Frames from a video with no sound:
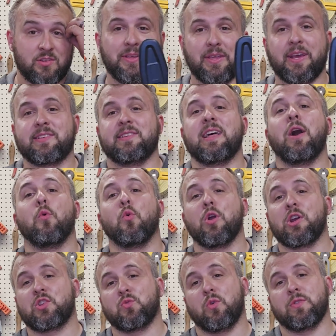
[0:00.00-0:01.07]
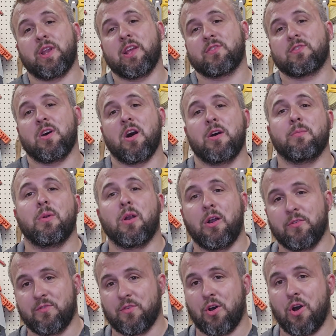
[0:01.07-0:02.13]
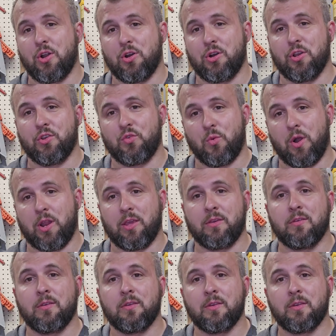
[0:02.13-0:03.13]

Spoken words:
like I said, that works. One that I saw in Menards was $120.